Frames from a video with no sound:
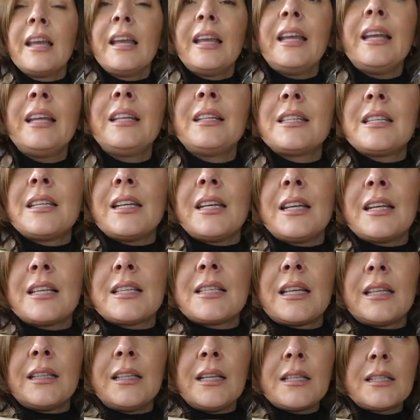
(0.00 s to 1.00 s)
This
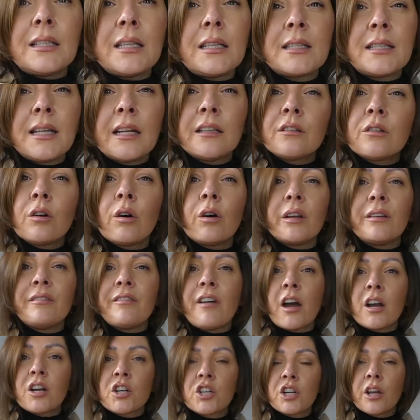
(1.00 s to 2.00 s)
is the toy
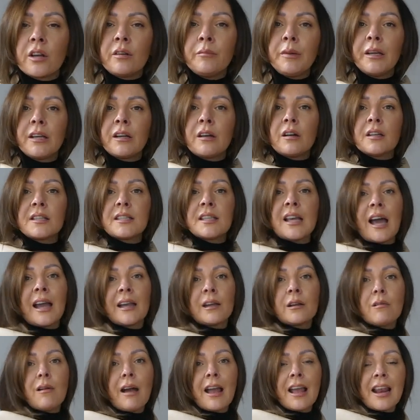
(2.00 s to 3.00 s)
version, because I
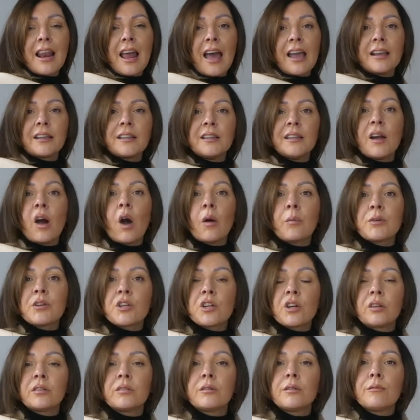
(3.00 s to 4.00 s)
quite like the
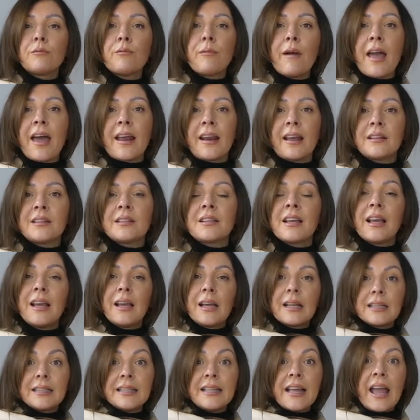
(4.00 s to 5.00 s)
option to wear it
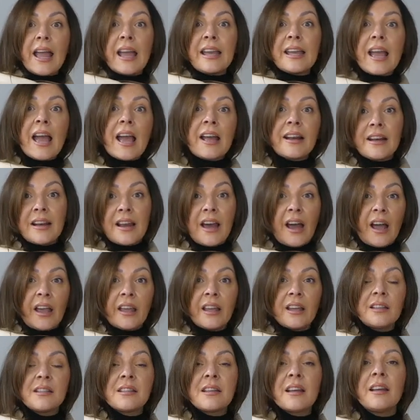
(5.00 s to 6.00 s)
day and
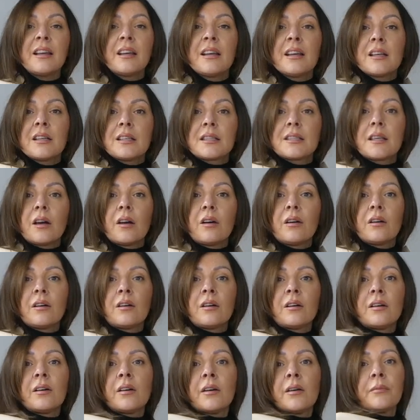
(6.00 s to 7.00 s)
night.
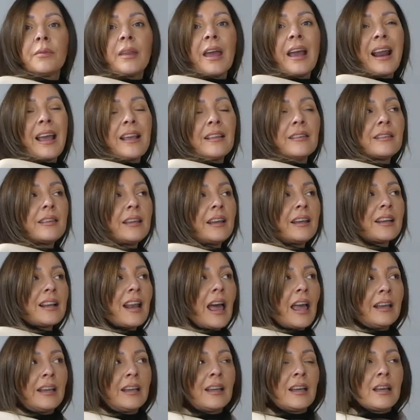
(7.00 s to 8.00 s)
So, and I think,
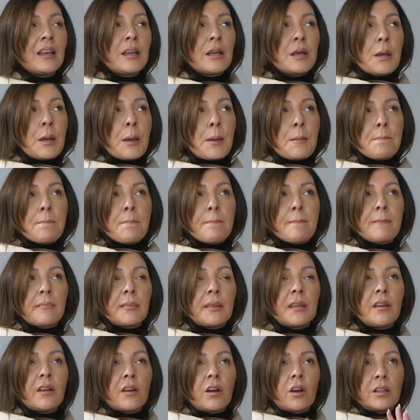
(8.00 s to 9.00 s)
like,
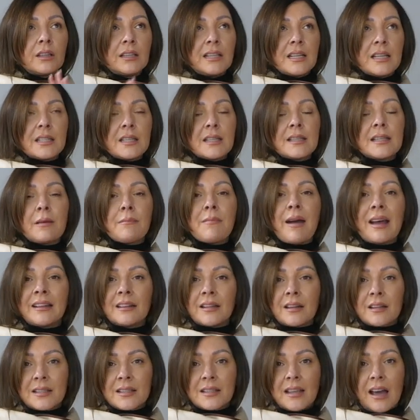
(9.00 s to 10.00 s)
you know, this is a
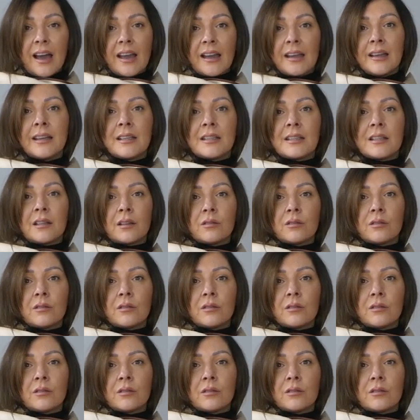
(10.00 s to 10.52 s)
better size